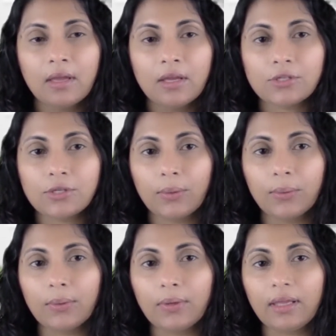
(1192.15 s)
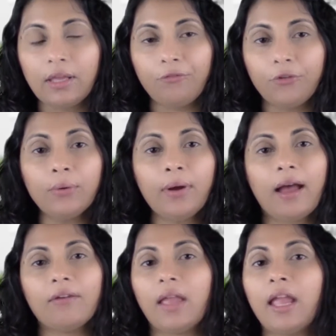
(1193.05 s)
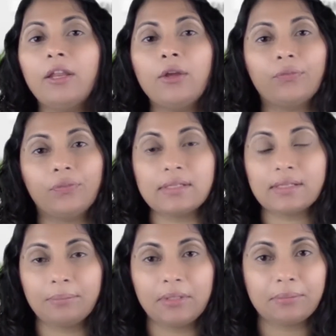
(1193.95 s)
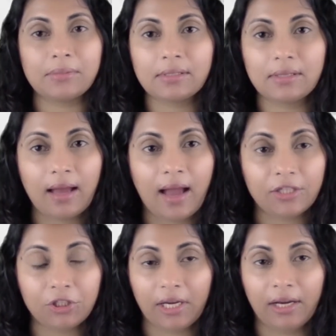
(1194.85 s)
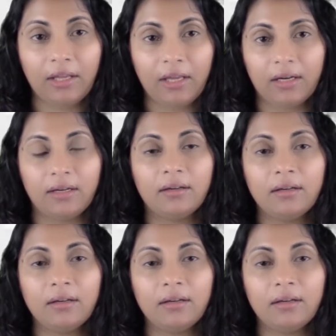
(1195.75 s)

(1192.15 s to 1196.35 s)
So if you have any of the symptoms I shared here,